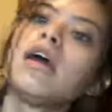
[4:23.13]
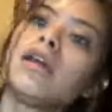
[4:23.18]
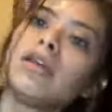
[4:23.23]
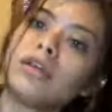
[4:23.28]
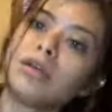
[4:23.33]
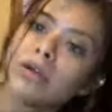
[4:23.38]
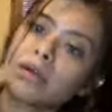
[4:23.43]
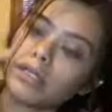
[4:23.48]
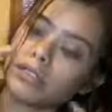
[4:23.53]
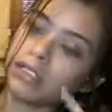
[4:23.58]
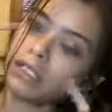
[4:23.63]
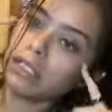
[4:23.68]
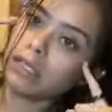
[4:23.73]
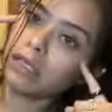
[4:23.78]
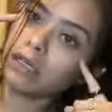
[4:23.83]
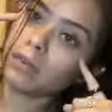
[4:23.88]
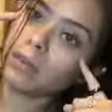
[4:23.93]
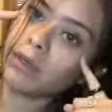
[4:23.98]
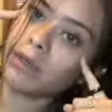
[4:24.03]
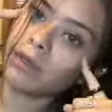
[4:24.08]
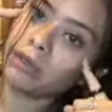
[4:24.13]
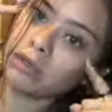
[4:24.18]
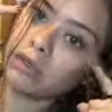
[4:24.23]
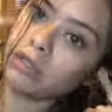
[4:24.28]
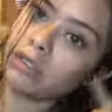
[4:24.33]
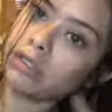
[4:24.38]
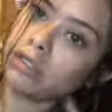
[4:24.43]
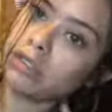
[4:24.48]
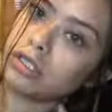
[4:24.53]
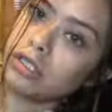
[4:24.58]
Your
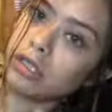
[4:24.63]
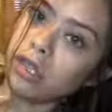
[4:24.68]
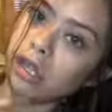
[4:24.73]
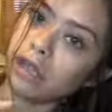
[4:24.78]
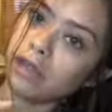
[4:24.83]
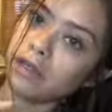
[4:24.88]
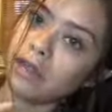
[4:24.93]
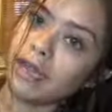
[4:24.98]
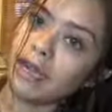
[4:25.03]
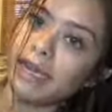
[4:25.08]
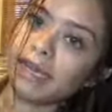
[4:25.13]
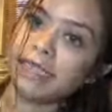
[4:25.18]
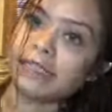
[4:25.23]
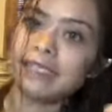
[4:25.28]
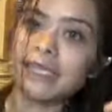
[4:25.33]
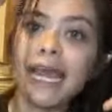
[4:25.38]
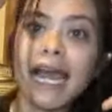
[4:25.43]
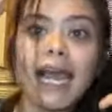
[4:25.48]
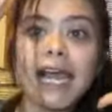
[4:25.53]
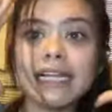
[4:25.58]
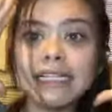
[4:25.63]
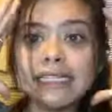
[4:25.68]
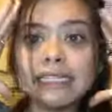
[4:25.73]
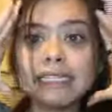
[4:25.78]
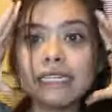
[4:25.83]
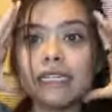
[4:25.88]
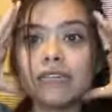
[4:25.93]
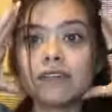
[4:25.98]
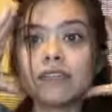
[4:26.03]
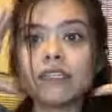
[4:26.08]
cheekbones, jaw lines, and
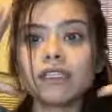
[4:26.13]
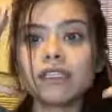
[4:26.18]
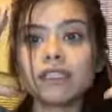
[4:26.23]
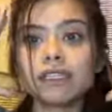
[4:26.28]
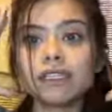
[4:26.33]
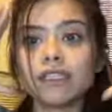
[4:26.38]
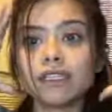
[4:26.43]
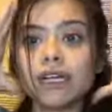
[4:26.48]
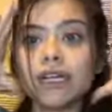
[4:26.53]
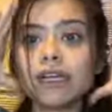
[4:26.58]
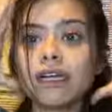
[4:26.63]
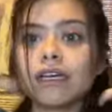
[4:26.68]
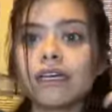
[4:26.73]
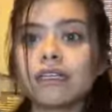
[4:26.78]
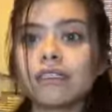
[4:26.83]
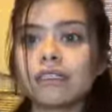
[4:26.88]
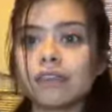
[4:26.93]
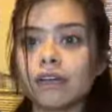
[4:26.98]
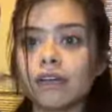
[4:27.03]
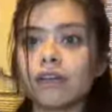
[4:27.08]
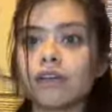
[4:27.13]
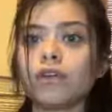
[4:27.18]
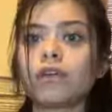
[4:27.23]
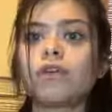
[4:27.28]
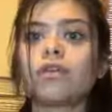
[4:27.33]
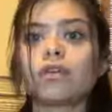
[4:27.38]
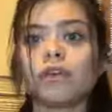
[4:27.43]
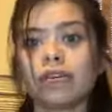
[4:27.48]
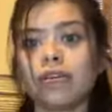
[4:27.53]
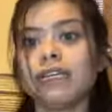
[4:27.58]
even the size of your
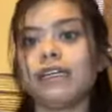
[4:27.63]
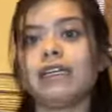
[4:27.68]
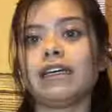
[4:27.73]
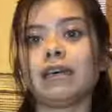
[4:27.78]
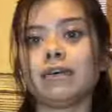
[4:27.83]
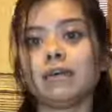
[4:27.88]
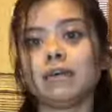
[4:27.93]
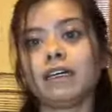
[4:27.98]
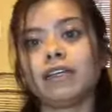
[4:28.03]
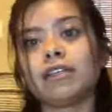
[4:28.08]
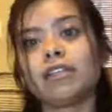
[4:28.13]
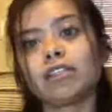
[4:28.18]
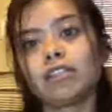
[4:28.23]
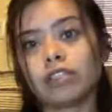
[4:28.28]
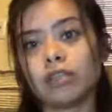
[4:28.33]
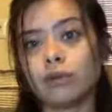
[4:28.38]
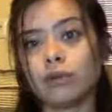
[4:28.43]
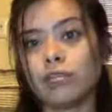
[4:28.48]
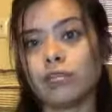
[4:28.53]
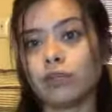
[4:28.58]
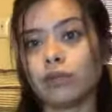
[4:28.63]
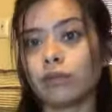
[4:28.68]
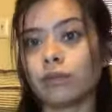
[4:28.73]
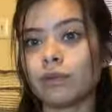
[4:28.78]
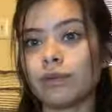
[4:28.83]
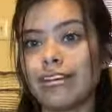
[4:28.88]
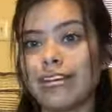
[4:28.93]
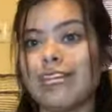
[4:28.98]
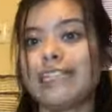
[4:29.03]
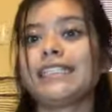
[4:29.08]
cranium can determine your
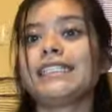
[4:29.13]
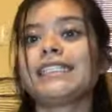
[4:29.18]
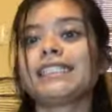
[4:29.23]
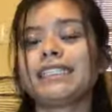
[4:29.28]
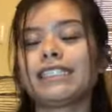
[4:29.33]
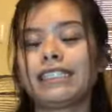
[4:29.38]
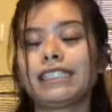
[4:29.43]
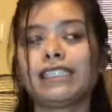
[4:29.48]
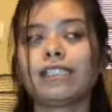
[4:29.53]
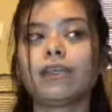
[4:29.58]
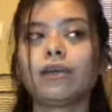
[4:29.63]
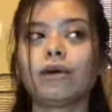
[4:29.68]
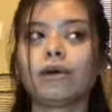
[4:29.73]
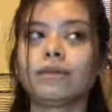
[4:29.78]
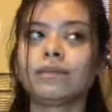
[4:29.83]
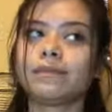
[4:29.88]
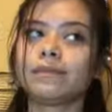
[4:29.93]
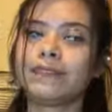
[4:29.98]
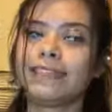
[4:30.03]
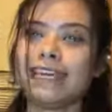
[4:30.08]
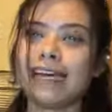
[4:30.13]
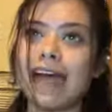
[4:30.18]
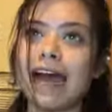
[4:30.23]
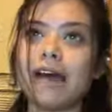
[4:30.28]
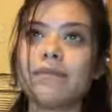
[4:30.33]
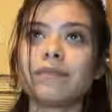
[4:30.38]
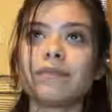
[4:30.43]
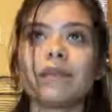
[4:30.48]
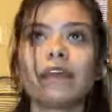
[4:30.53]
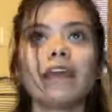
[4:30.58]
race. So, yeah.
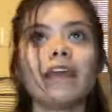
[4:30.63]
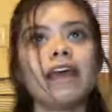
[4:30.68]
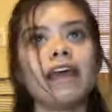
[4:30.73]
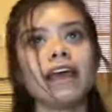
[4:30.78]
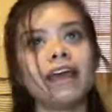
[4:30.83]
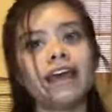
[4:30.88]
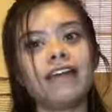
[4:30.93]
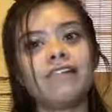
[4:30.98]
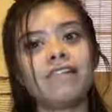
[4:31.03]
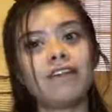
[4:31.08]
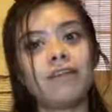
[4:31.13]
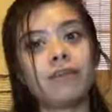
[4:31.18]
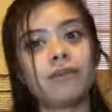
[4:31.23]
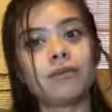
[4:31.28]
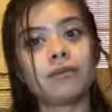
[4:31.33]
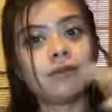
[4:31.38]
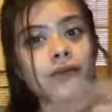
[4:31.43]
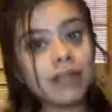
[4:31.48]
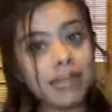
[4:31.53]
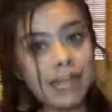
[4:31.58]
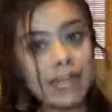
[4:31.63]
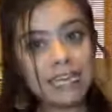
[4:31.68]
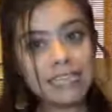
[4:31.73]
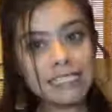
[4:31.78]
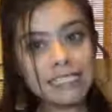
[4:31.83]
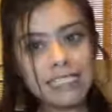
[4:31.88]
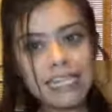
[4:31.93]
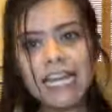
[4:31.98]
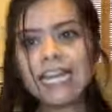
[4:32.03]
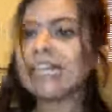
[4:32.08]
And then
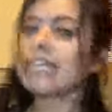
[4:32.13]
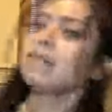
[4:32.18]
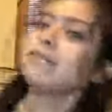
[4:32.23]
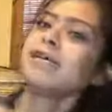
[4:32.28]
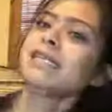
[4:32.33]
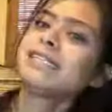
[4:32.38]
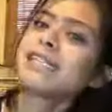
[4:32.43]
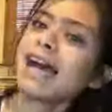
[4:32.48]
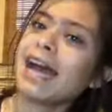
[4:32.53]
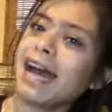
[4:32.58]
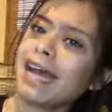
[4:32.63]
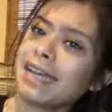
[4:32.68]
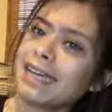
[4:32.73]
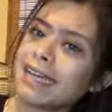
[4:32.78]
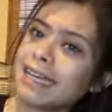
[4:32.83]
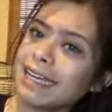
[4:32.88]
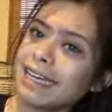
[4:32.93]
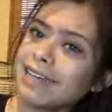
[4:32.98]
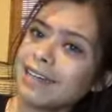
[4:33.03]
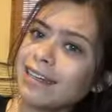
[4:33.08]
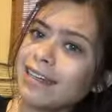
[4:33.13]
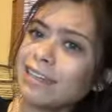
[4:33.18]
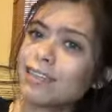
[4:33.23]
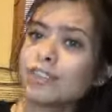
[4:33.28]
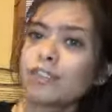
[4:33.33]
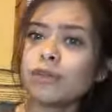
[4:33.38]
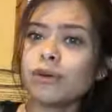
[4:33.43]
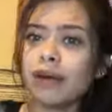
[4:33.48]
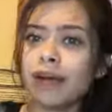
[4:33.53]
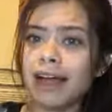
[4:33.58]
race can be tied in
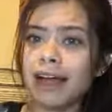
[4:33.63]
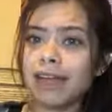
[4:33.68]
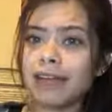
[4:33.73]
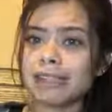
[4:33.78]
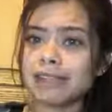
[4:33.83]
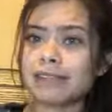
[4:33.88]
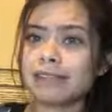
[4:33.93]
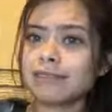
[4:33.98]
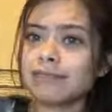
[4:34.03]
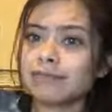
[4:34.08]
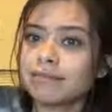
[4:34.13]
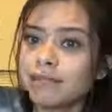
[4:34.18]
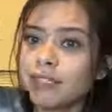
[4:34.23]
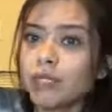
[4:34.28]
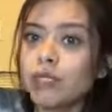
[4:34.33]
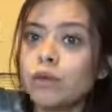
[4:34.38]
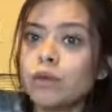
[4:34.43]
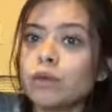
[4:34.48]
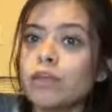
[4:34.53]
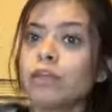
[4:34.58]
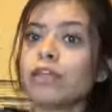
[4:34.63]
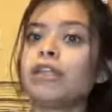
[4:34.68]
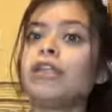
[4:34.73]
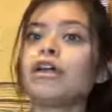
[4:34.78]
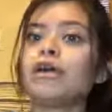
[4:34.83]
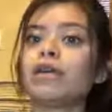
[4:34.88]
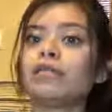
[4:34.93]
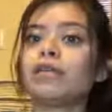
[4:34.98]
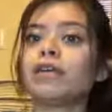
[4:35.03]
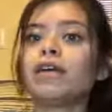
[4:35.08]
to height. Who would have
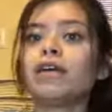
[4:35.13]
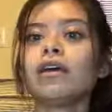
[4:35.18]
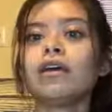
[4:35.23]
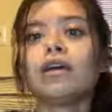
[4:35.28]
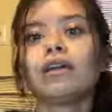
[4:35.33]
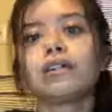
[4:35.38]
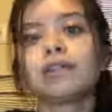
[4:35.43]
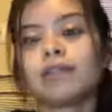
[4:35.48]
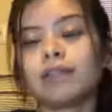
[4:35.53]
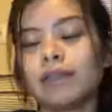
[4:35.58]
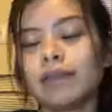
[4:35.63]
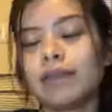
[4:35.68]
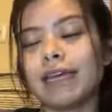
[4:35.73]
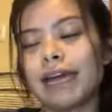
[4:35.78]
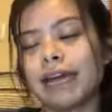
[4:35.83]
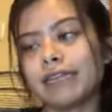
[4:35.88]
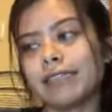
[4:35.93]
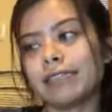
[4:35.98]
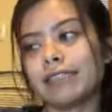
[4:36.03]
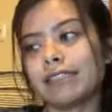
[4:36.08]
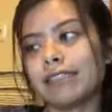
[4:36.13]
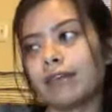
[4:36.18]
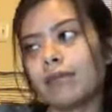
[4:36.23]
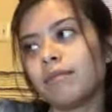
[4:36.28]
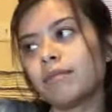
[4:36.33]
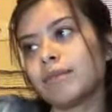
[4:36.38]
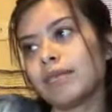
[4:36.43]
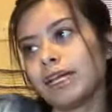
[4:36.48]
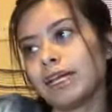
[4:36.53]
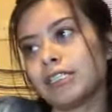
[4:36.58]
known? So yes,
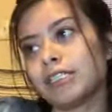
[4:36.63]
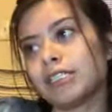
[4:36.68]
some